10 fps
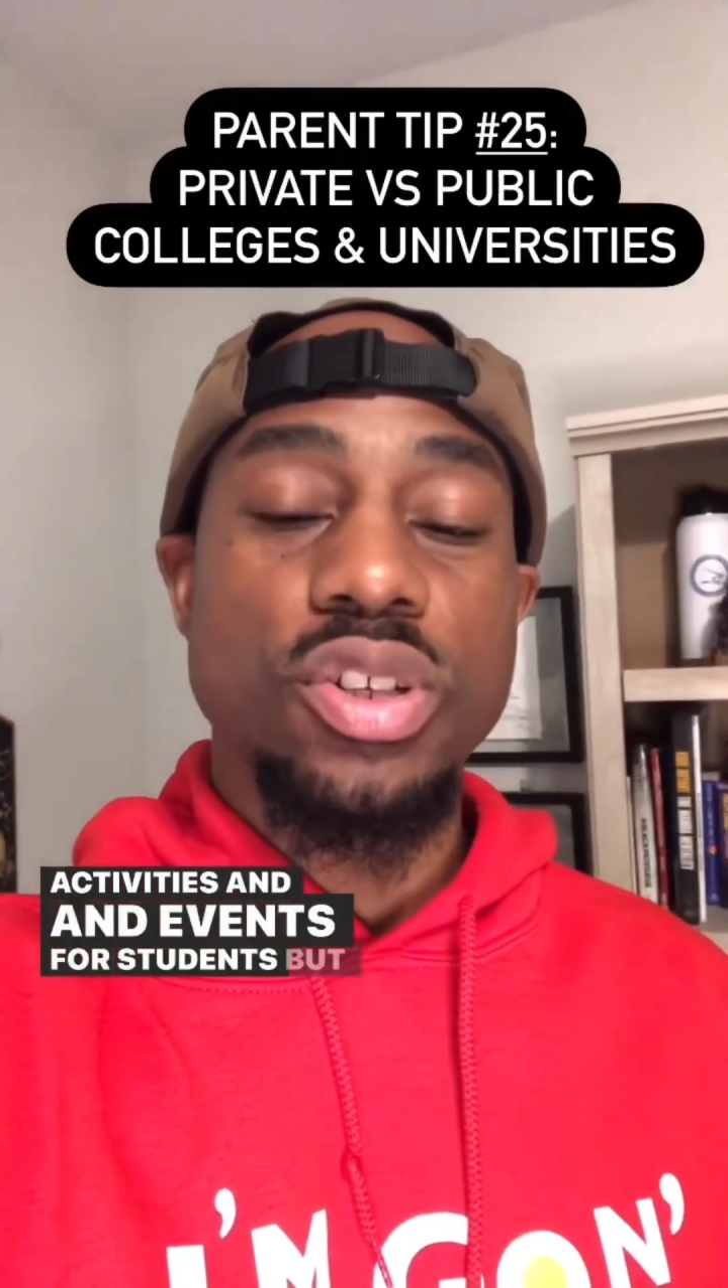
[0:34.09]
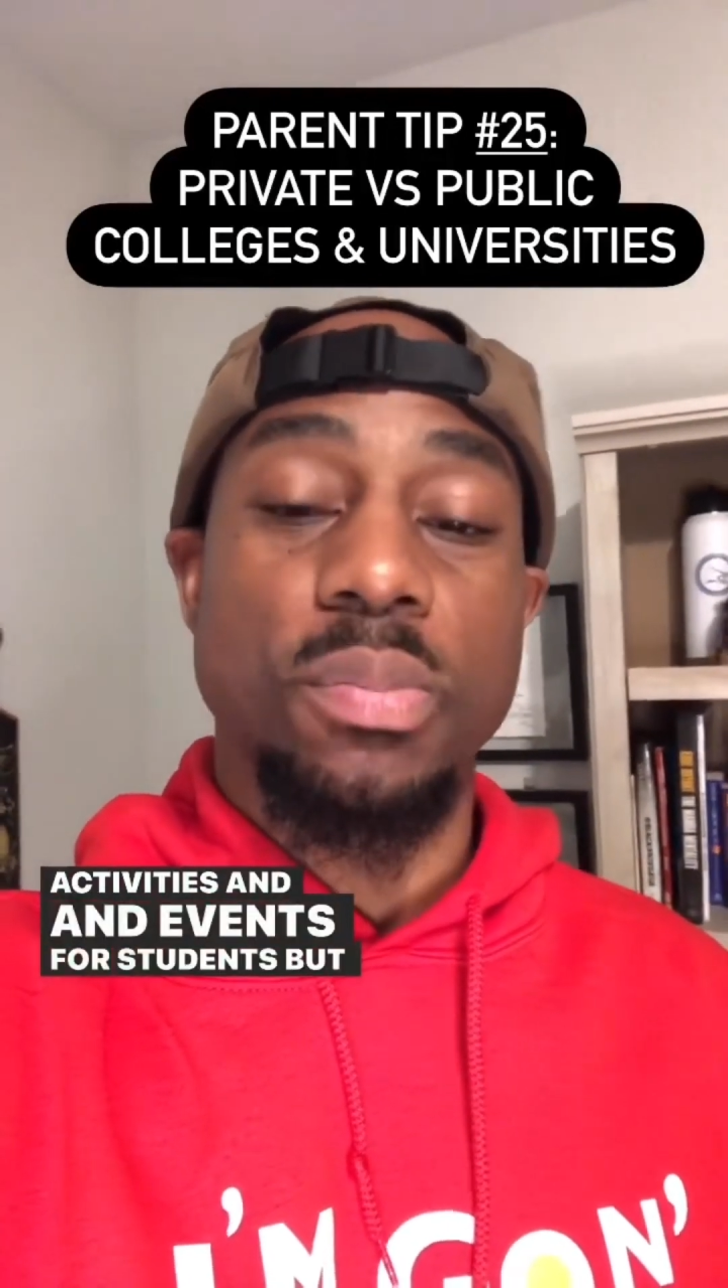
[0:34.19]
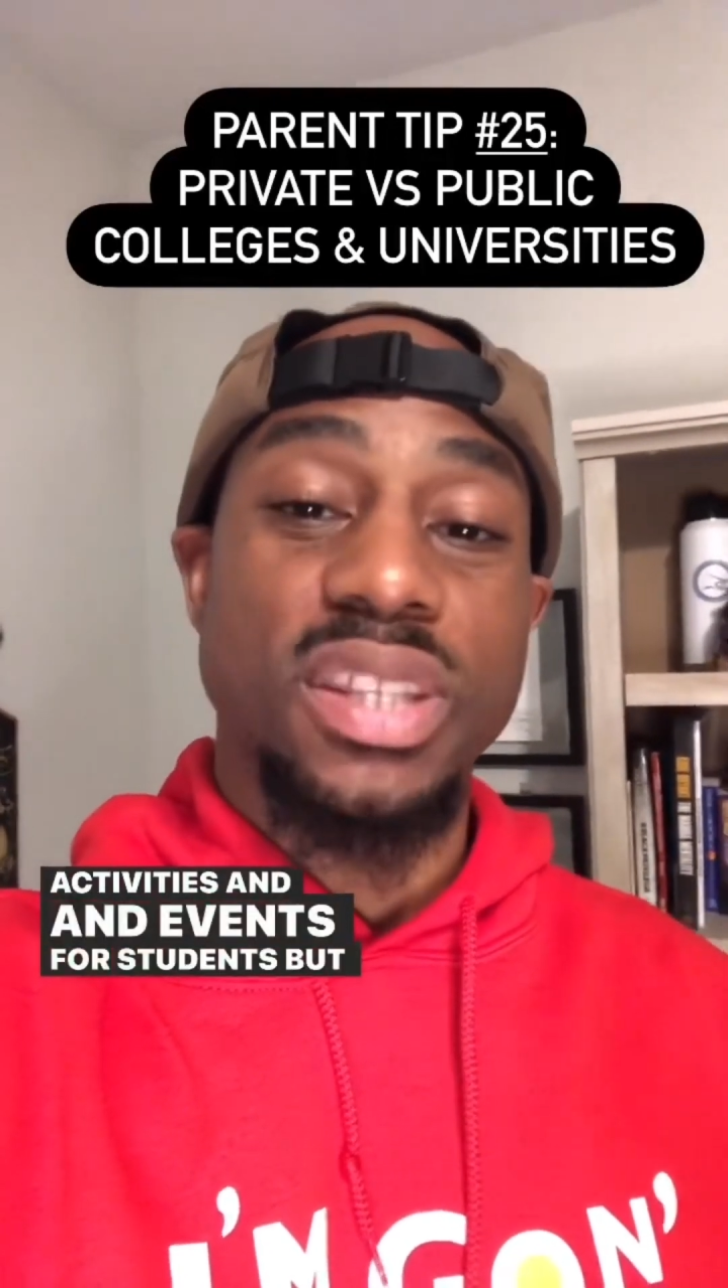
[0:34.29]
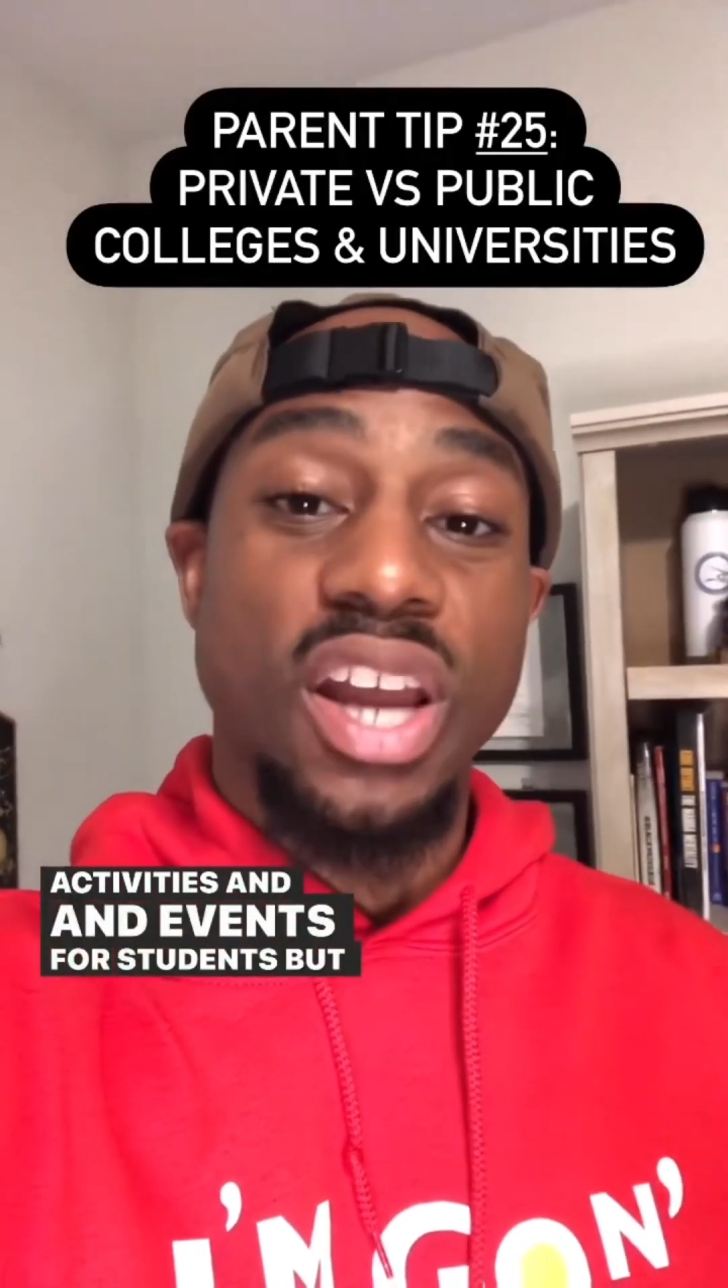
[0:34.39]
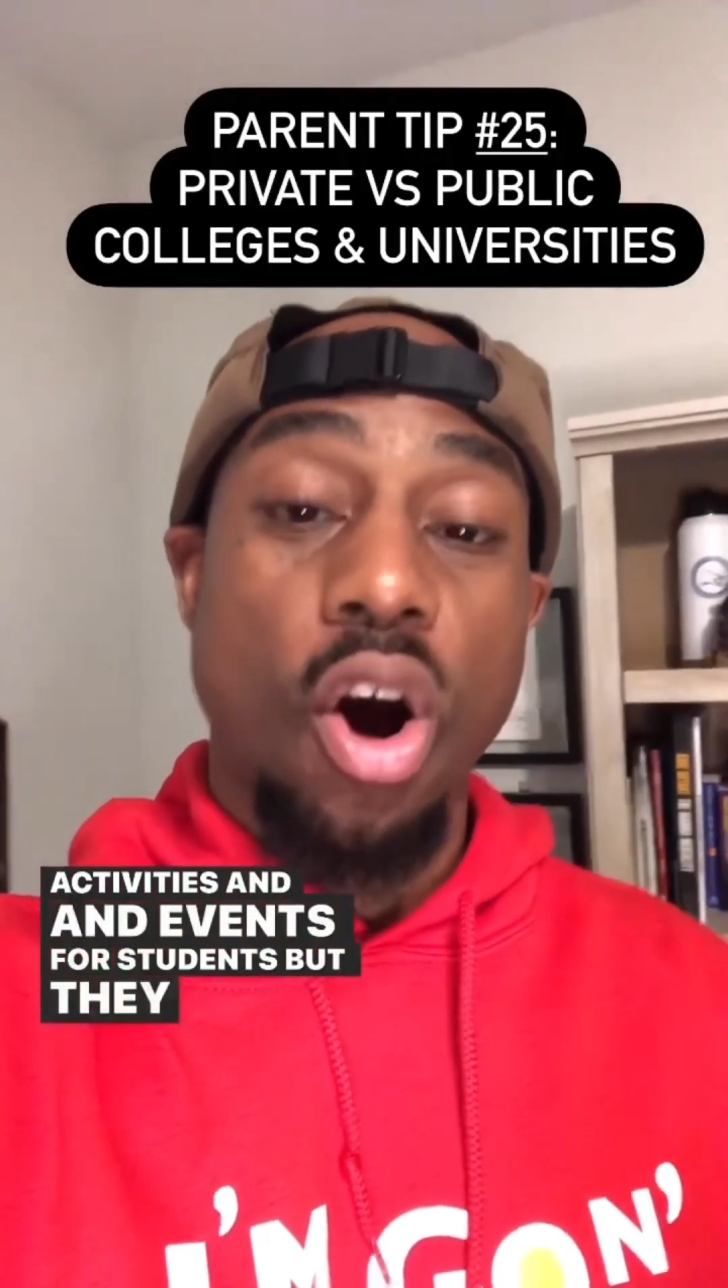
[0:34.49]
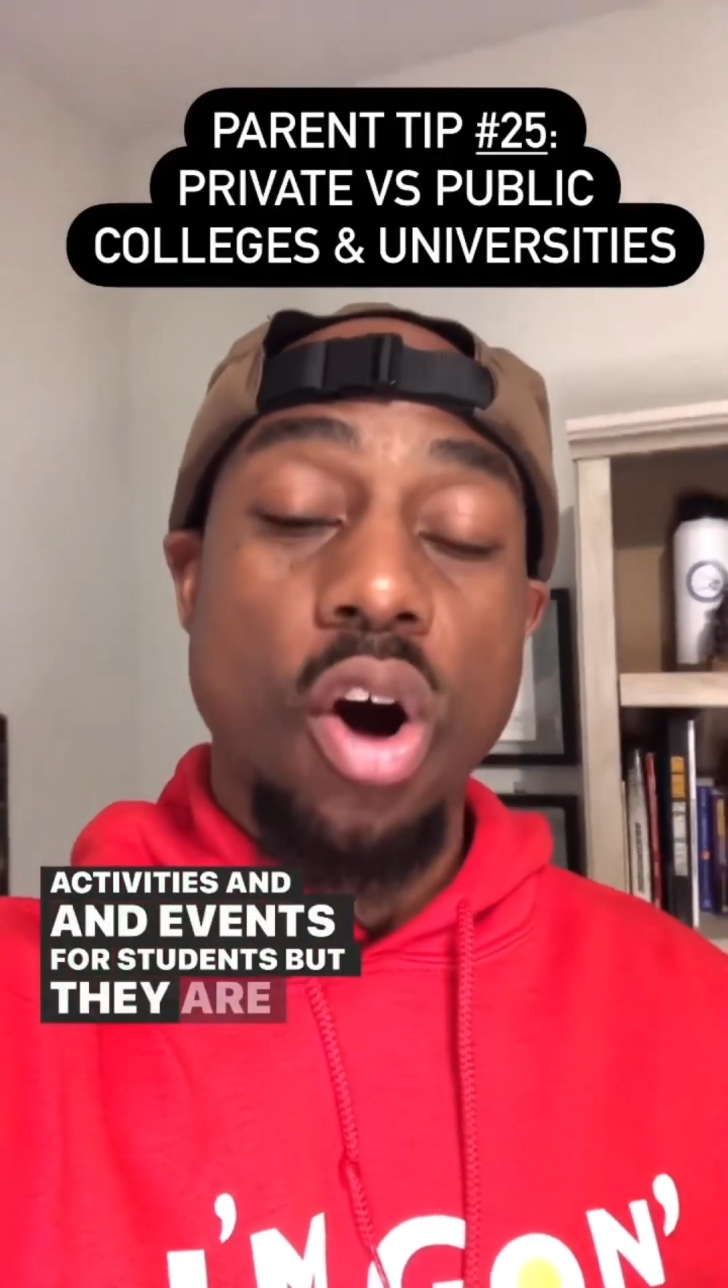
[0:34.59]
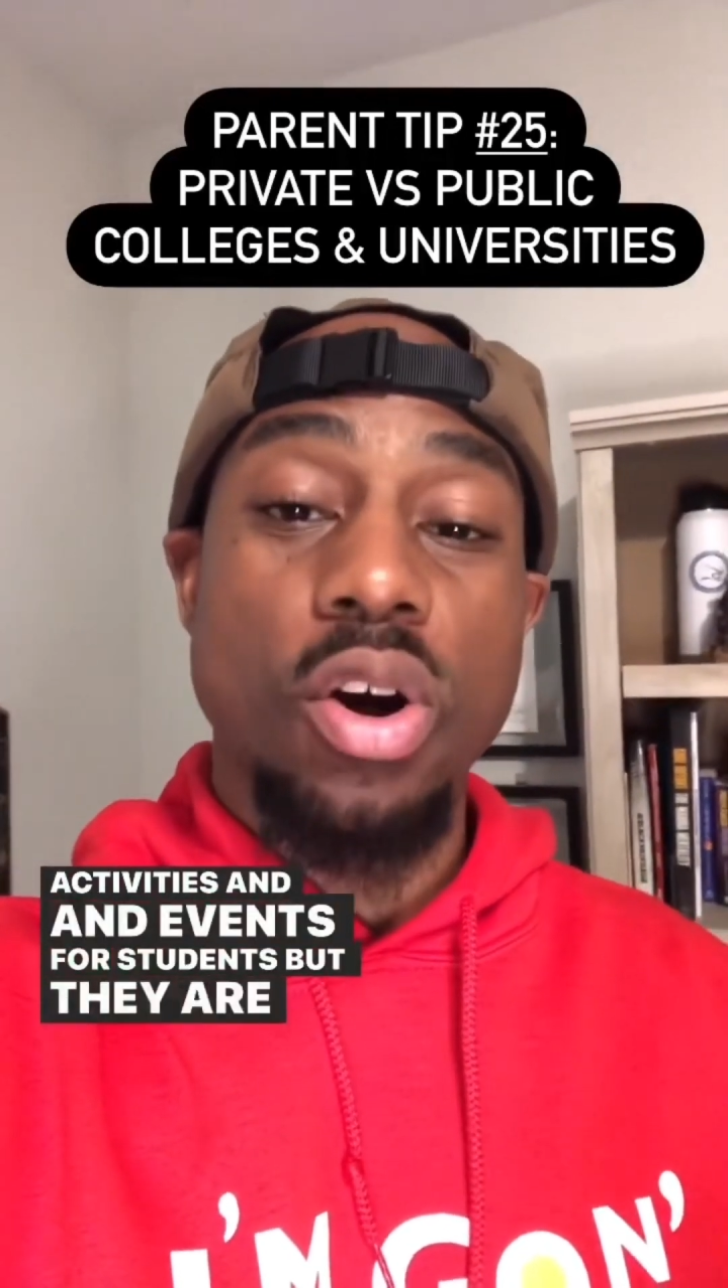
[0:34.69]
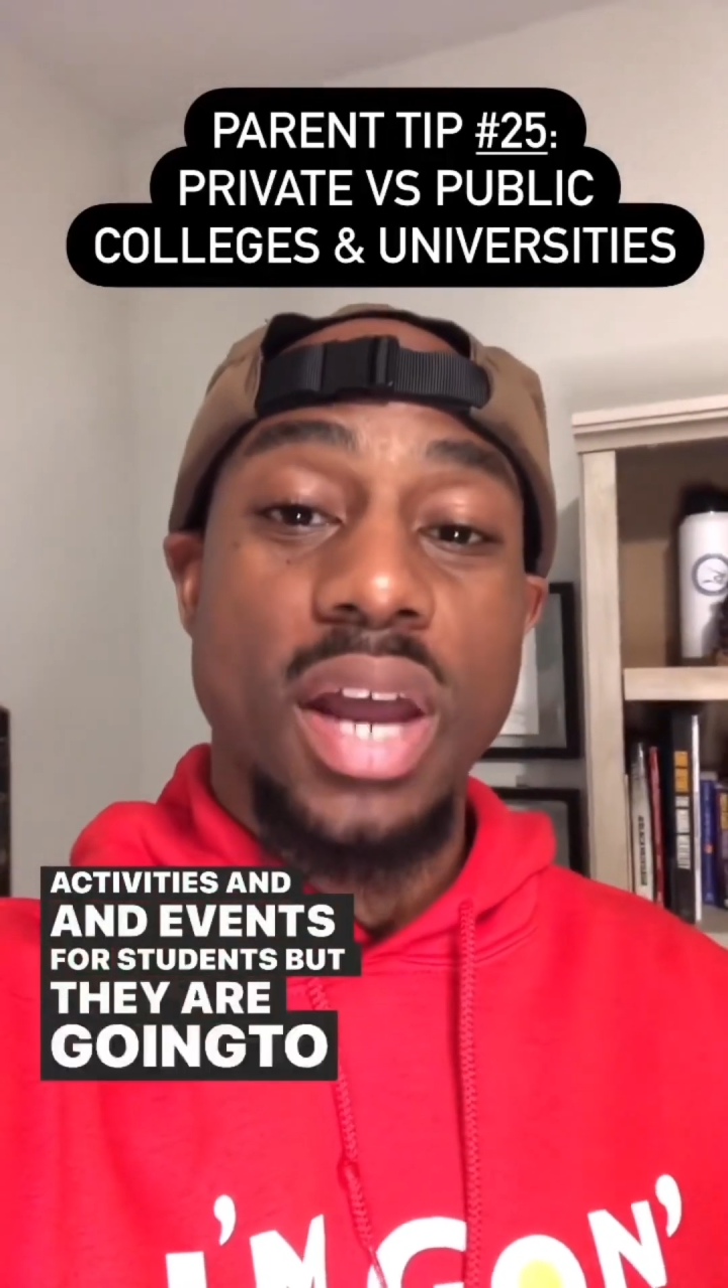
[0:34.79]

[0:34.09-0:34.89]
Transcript: but they are going